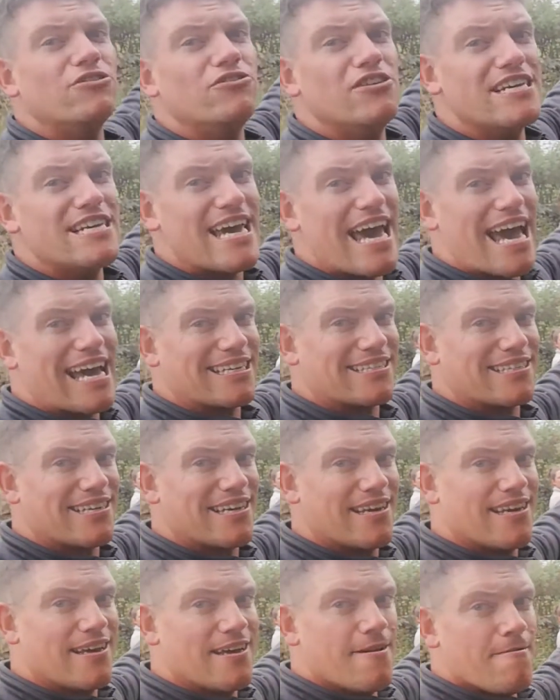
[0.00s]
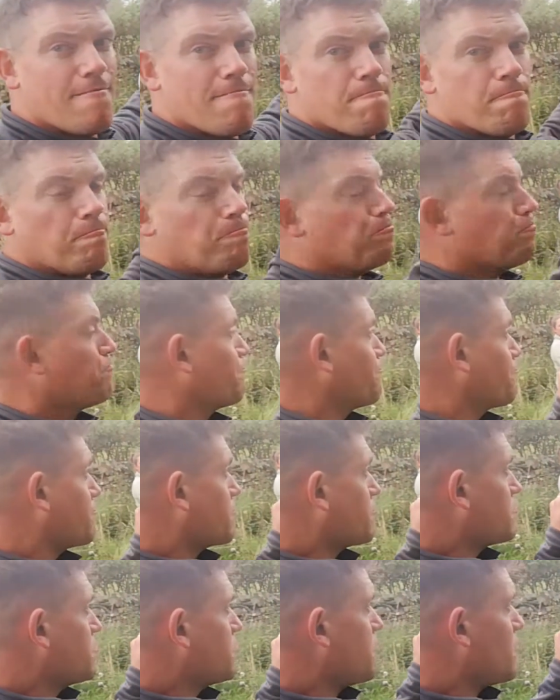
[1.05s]
you get
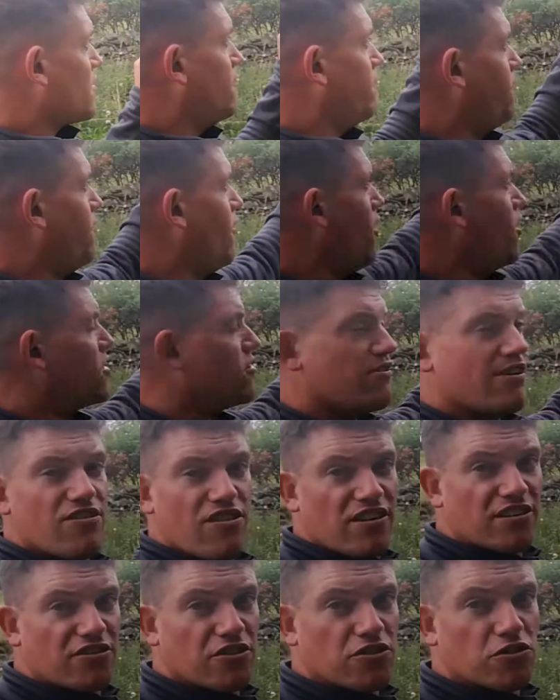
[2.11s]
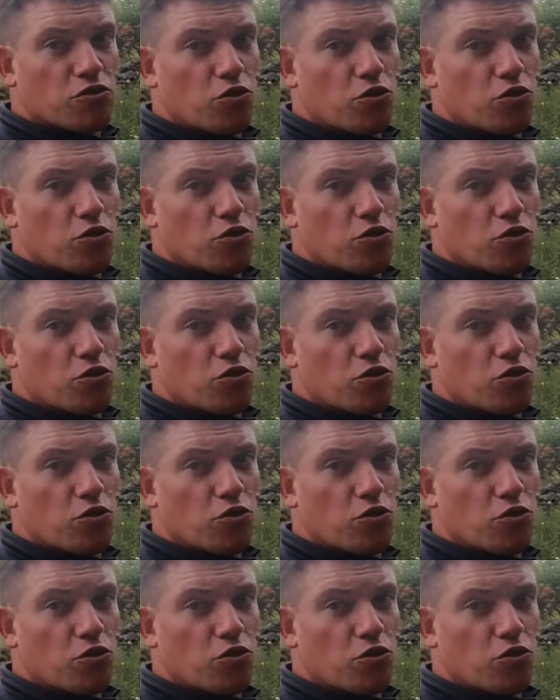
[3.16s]
further, and then it does